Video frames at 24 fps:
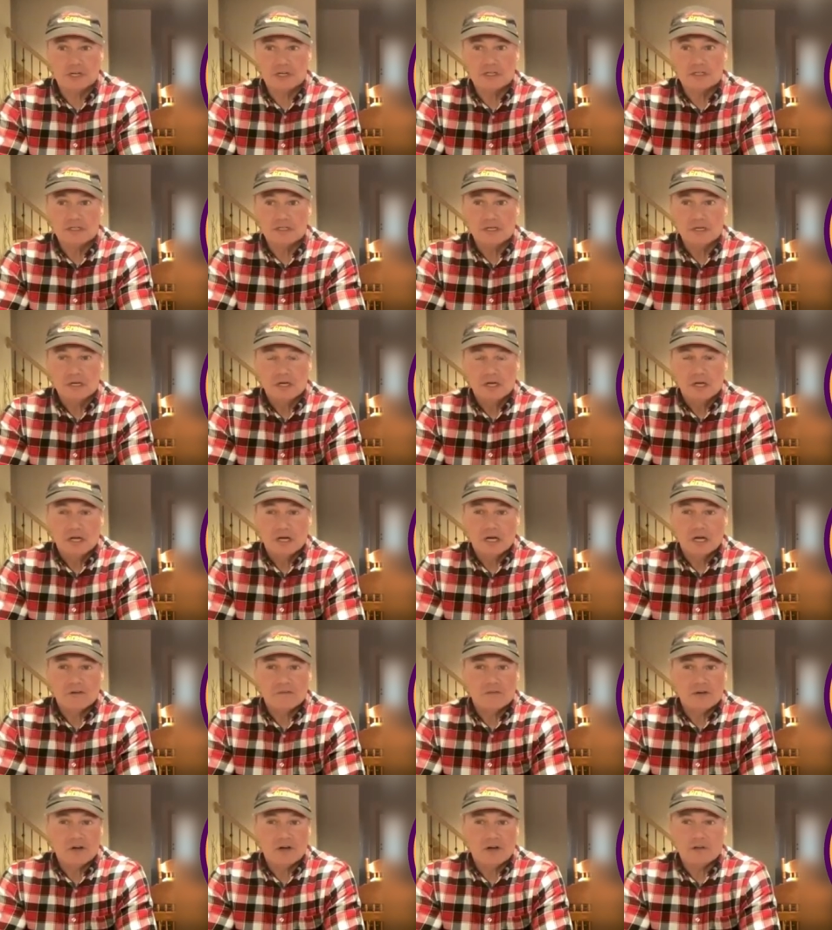That's right.
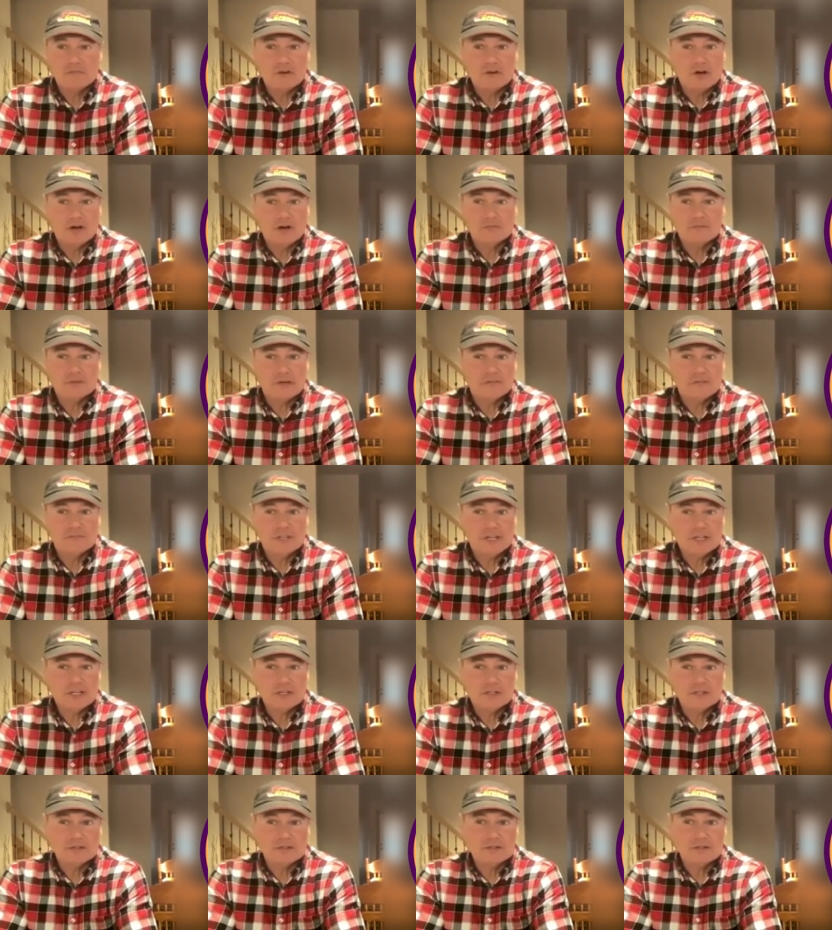
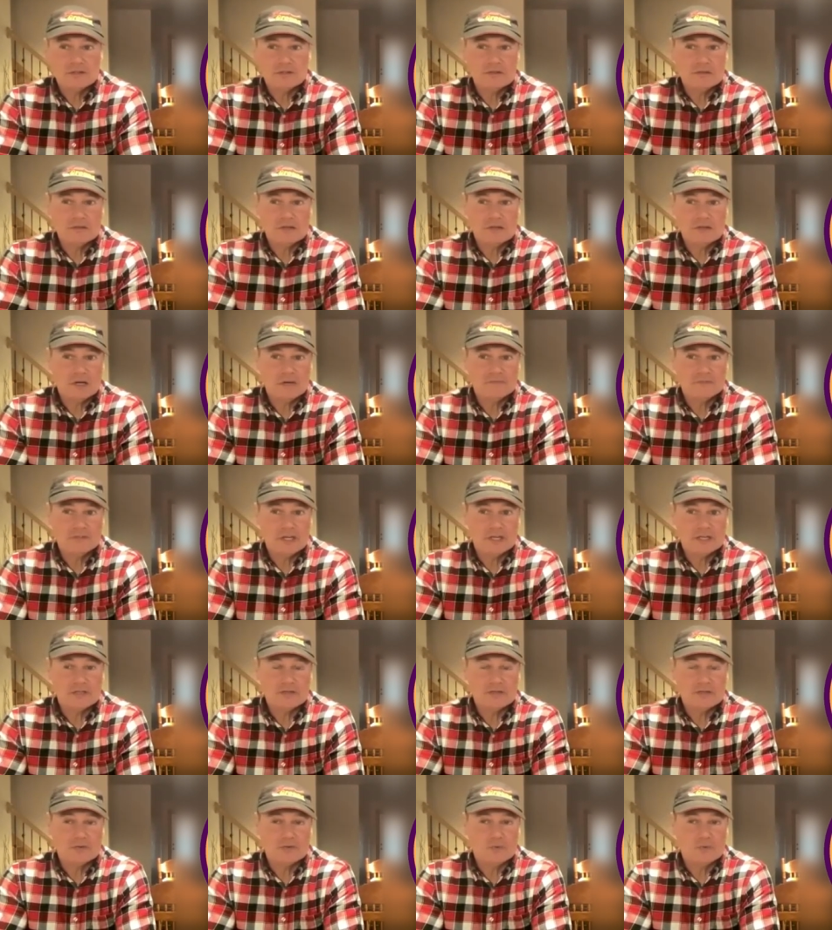I've taken
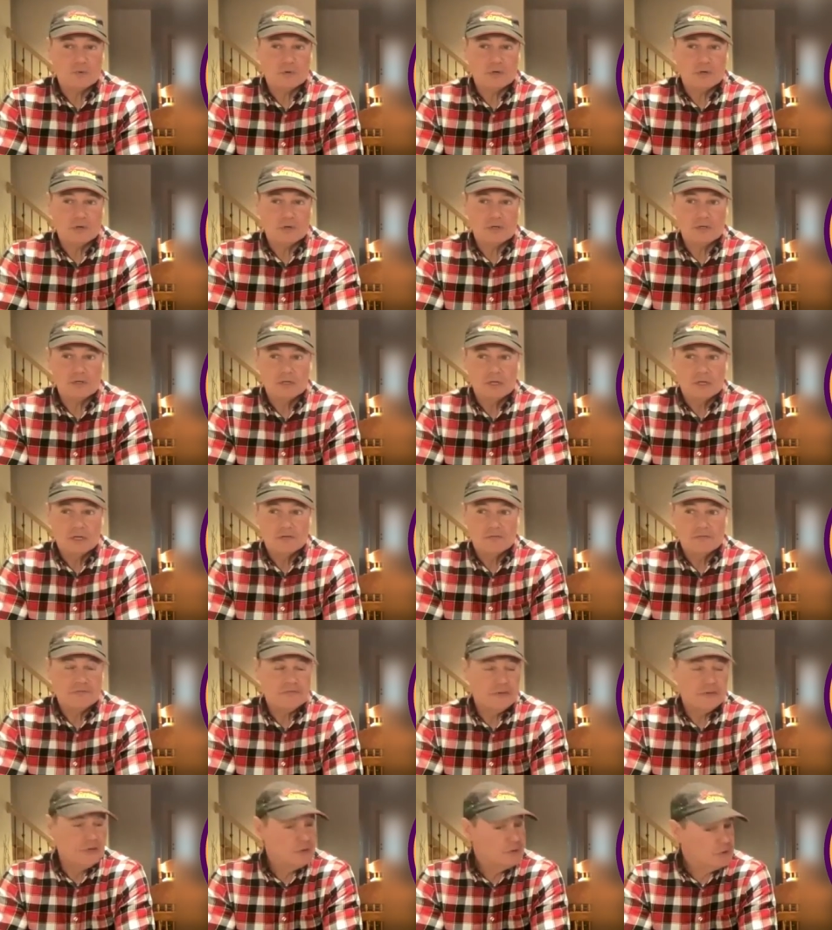the word
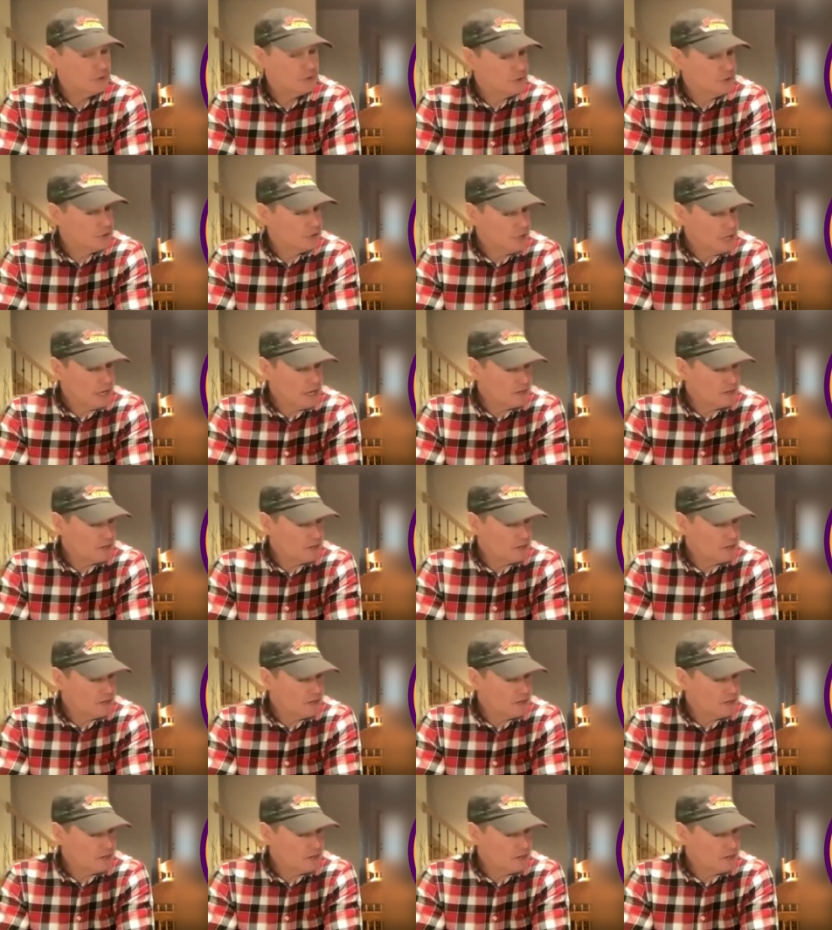failure